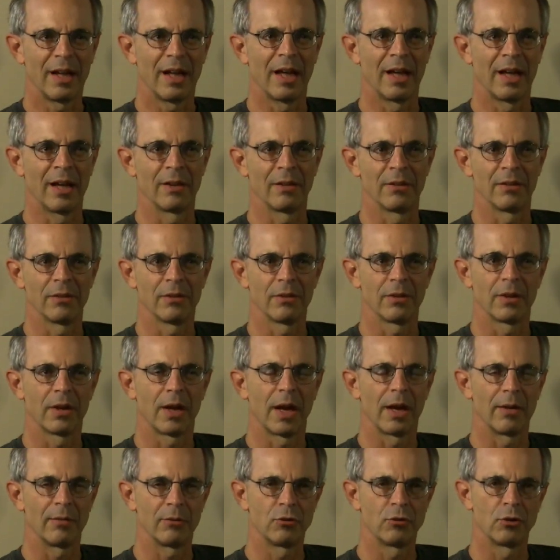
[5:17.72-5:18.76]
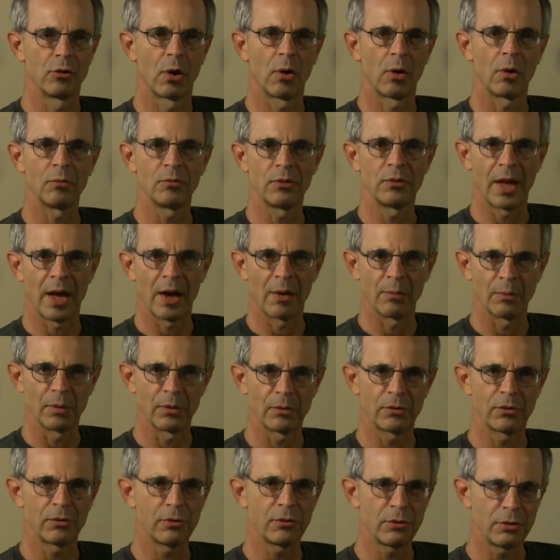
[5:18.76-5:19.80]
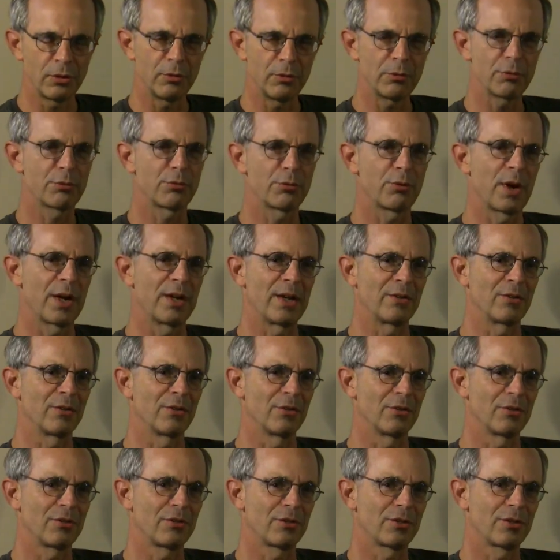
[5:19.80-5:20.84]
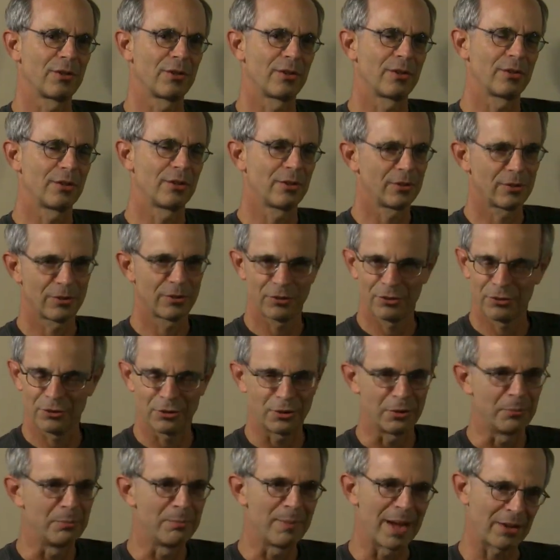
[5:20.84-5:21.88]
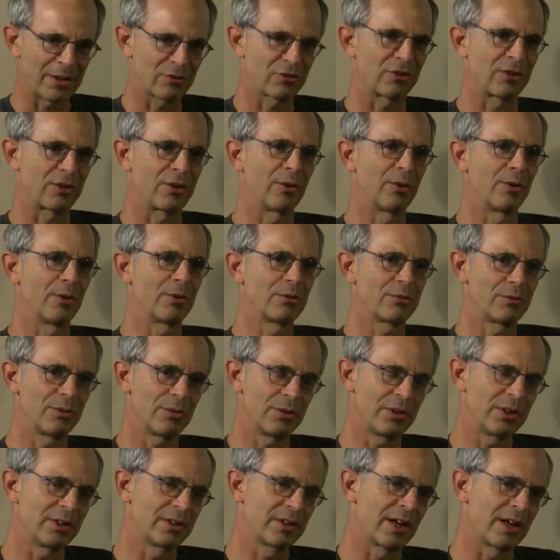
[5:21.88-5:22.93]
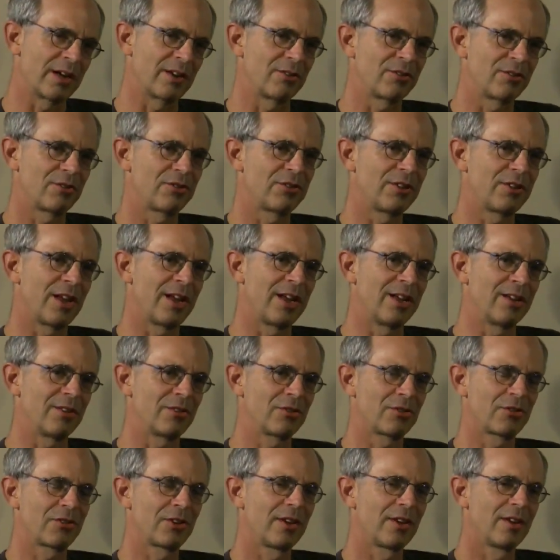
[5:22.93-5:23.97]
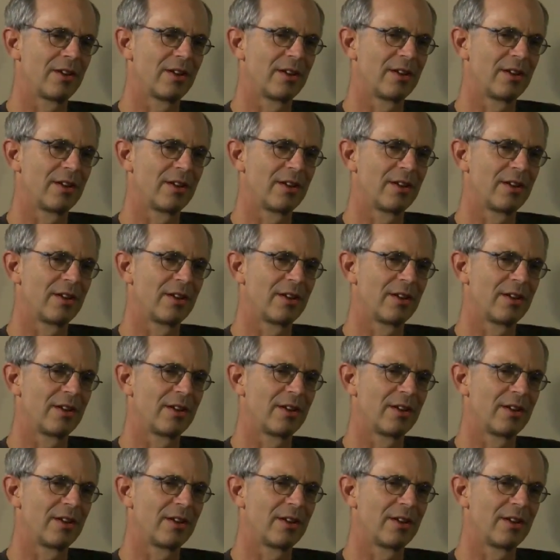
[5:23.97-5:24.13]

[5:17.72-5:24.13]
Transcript: And I drove down with two friends to Mexico through the United States.